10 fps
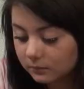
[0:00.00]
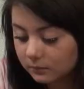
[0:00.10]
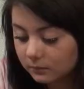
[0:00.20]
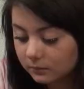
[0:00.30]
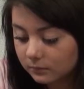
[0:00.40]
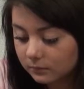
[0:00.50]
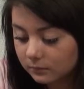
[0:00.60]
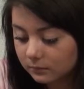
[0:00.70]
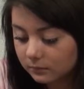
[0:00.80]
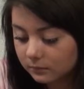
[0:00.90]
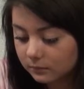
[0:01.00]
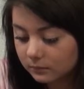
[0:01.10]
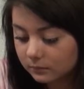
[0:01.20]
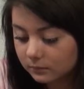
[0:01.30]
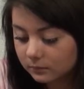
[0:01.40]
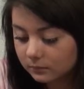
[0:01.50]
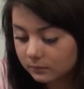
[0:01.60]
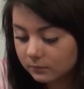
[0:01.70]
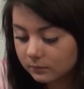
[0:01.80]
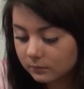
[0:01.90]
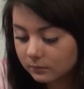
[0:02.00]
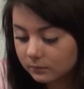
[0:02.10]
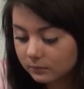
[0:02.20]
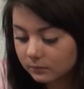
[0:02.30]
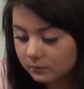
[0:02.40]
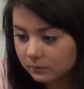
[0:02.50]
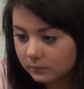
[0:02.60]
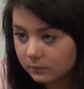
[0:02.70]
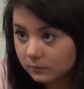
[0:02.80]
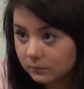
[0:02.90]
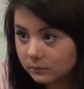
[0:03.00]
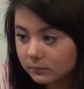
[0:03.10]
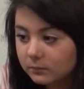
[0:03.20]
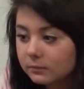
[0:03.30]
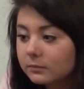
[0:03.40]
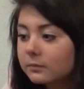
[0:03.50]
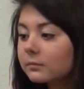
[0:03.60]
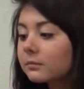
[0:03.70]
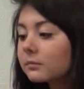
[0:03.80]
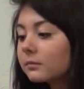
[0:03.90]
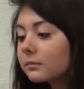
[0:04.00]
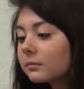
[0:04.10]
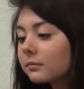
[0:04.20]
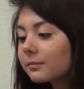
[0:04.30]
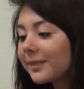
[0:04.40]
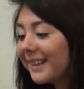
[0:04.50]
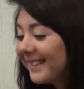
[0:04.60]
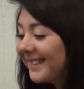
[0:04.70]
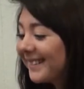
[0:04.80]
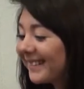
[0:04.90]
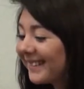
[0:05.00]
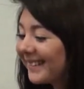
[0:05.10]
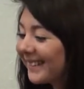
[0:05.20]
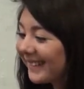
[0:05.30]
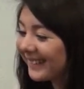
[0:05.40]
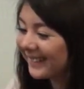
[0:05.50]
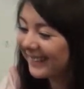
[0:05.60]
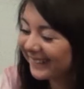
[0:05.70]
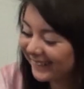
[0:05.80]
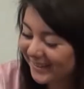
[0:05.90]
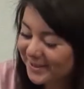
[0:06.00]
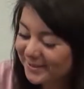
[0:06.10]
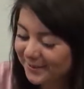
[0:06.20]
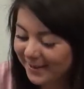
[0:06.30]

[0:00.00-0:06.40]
Nothing is said.